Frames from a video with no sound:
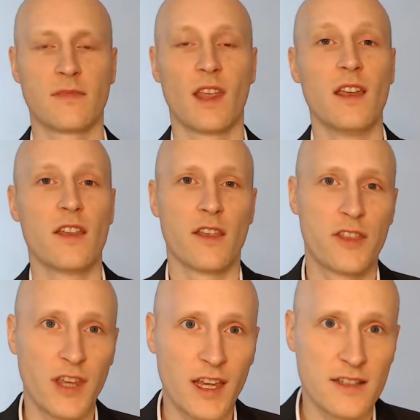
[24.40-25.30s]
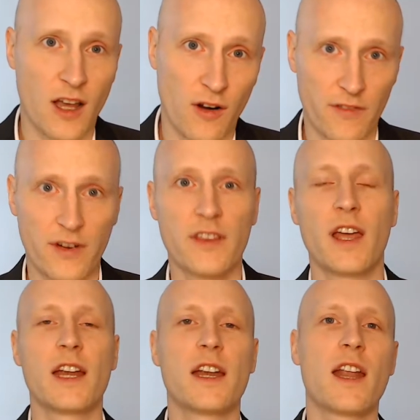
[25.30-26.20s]
The thing is, however,
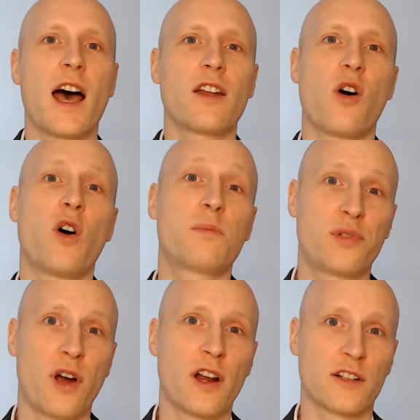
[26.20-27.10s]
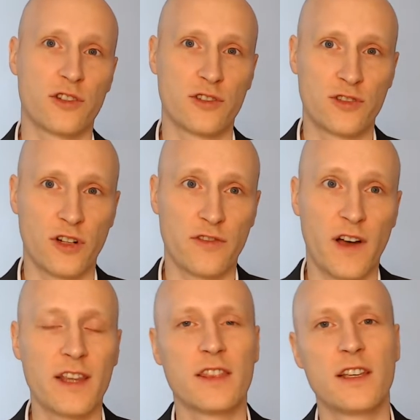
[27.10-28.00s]
that not all products are
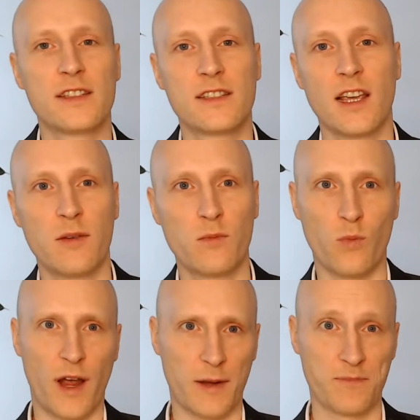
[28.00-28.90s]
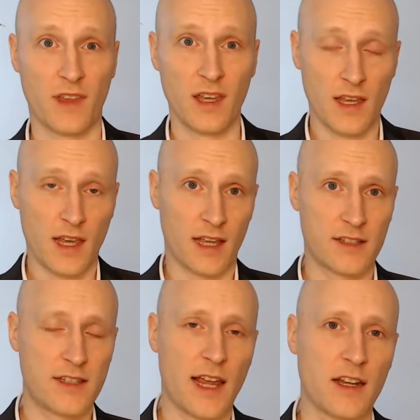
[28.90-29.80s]
certified the same way.
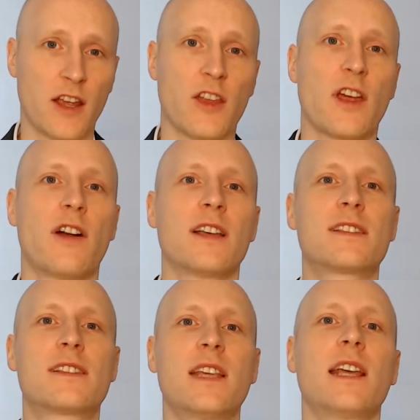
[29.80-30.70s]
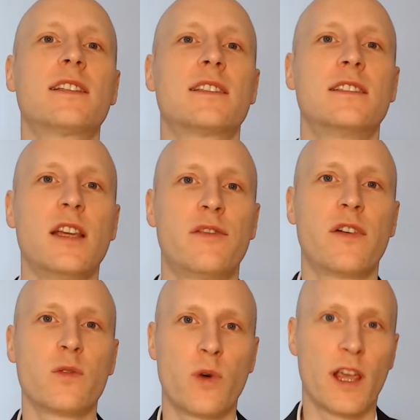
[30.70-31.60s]
Instead, there are 6
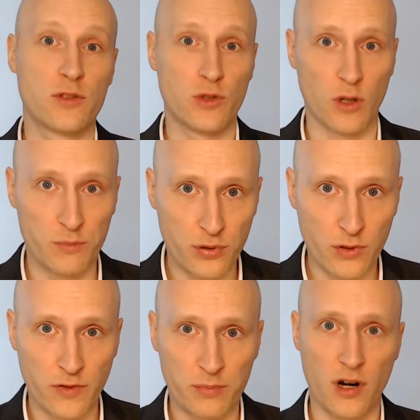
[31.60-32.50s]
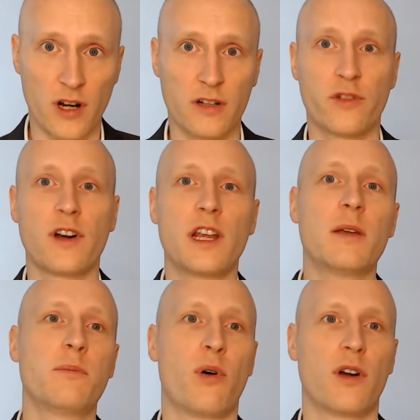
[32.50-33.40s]
different ways to approve a product for
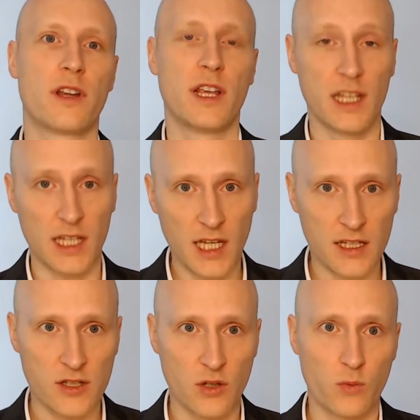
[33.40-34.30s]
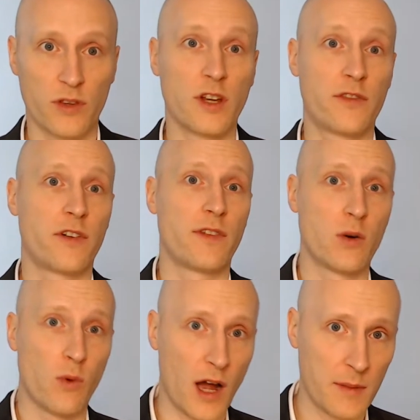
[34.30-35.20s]
import, each with different
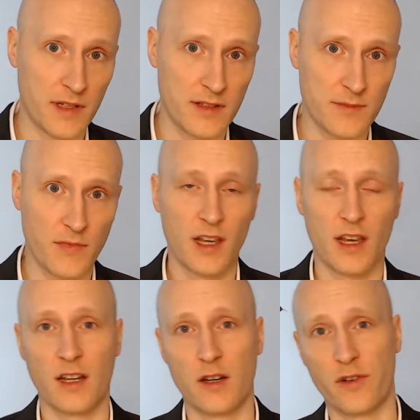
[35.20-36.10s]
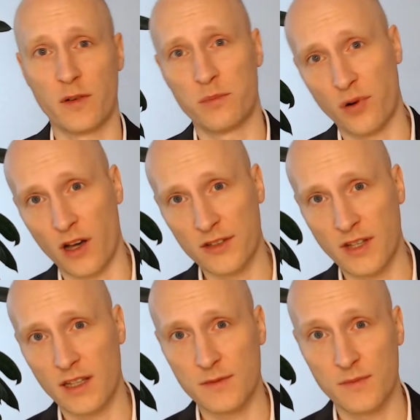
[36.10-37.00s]
requirements, a different
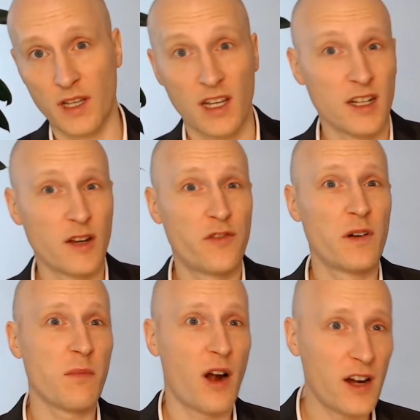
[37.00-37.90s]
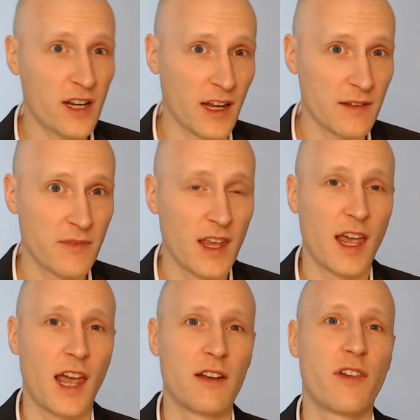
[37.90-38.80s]
process, different marking,
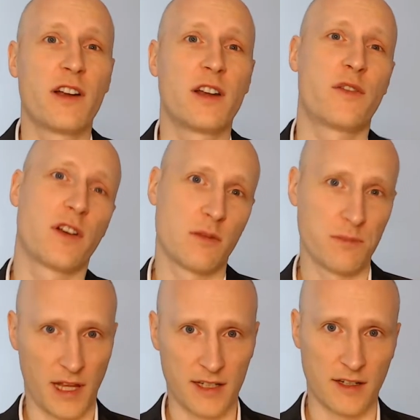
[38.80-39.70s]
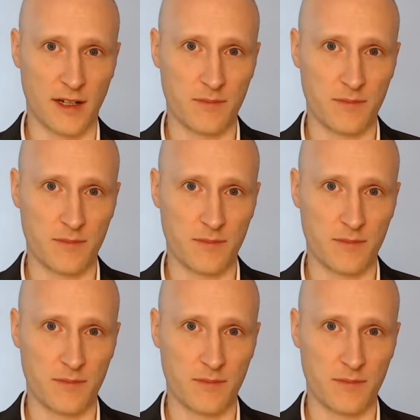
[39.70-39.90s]
and very different complexity.